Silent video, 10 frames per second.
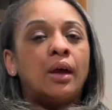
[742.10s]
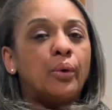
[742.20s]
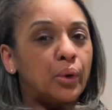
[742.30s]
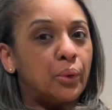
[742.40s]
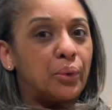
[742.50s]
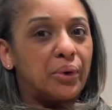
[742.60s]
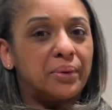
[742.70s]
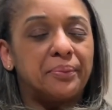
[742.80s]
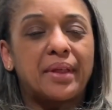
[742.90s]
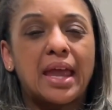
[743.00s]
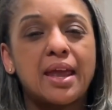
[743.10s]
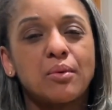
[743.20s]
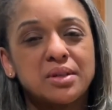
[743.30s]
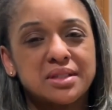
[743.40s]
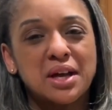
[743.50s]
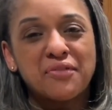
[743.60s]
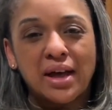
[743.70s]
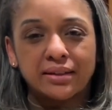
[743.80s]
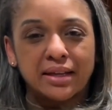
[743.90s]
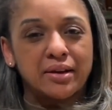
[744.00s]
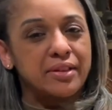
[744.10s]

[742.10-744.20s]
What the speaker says: Whew, it was tough out there.